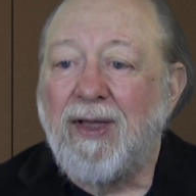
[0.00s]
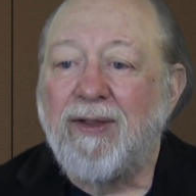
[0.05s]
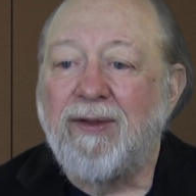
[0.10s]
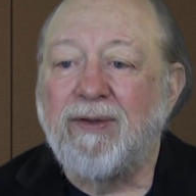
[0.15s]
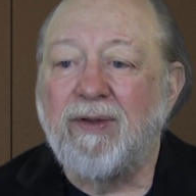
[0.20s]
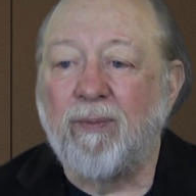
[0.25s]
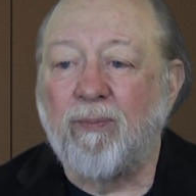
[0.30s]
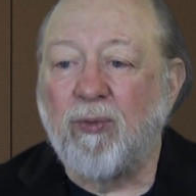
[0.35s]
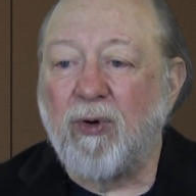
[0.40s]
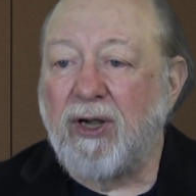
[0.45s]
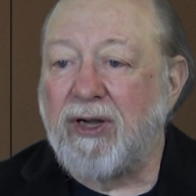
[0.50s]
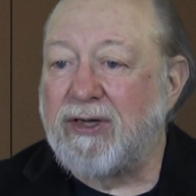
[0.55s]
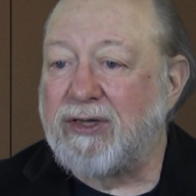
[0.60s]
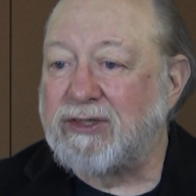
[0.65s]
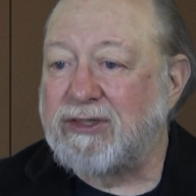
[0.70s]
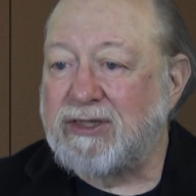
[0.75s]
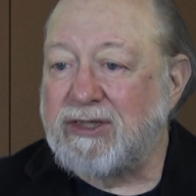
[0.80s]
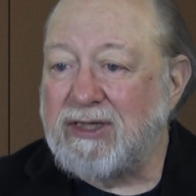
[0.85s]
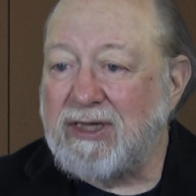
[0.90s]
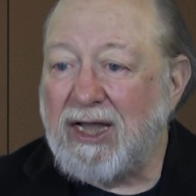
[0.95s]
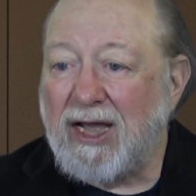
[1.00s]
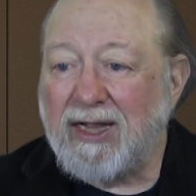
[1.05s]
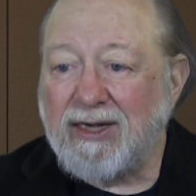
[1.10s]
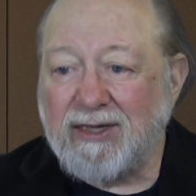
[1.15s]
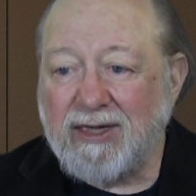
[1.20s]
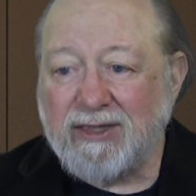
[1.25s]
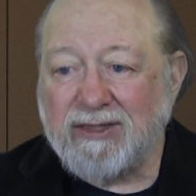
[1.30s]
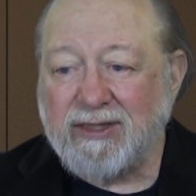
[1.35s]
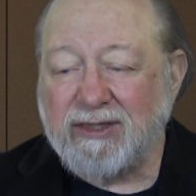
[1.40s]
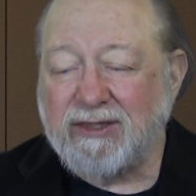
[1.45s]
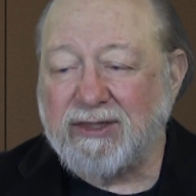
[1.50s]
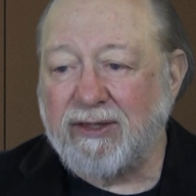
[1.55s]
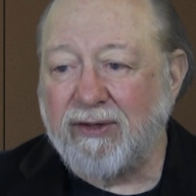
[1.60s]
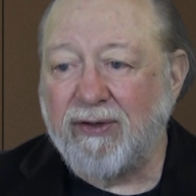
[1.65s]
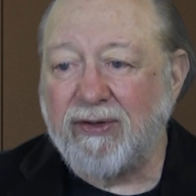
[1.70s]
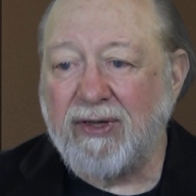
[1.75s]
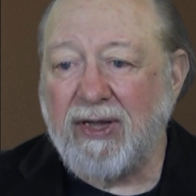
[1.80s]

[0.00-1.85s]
The brain is not necessary